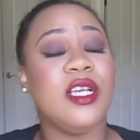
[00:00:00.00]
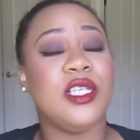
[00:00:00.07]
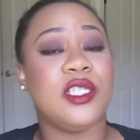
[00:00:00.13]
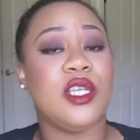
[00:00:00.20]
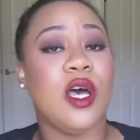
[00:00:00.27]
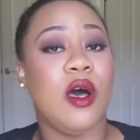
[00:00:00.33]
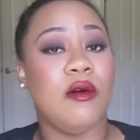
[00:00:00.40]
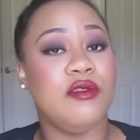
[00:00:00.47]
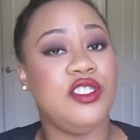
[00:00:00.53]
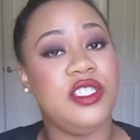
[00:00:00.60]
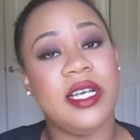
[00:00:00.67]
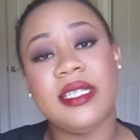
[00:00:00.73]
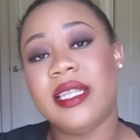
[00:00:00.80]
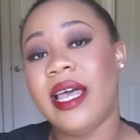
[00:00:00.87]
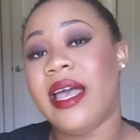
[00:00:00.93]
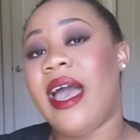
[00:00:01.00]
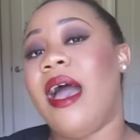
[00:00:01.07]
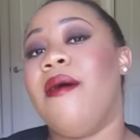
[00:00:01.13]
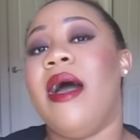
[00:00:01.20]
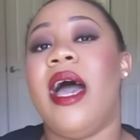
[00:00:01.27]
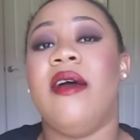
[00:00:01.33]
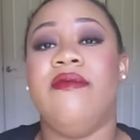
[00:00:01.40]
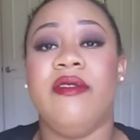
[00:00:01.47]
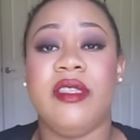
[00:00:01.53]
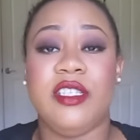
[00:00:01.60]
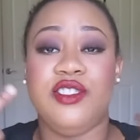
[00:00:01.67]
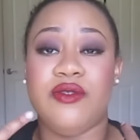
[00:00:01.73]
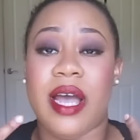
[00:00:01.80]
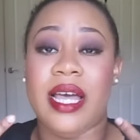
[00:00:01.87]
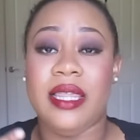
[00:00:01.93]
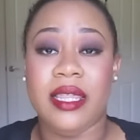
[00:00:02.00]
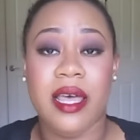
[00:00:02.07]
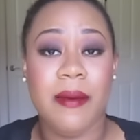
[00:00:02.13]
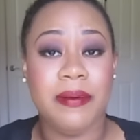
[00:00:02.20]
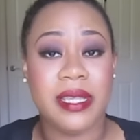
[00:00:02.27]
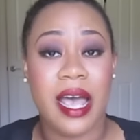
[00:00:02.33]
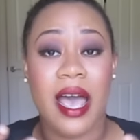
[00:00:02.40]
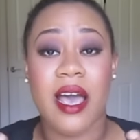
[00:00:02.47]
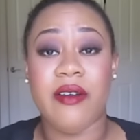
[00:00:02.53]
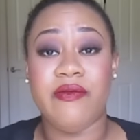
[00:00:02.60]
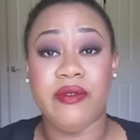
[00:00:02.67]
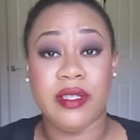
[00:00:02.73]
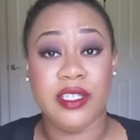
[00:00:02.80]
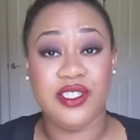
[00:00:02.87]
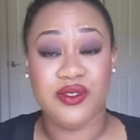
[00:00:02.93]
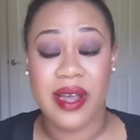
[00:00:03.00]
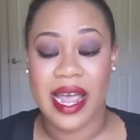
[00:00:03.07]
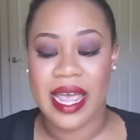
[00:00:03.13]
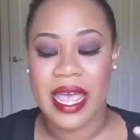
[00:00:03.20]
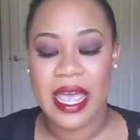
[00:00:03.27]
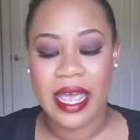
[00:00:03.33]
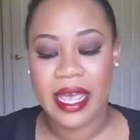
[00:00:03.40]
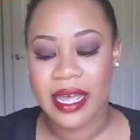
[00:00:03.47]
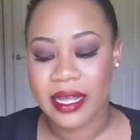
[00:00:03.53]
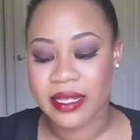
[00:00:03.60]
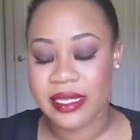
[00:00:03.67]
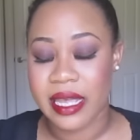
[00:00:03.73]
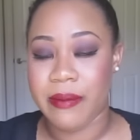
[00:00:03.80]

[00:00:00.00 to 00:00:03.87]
So just like how I have really dry lips, I have really dry hands.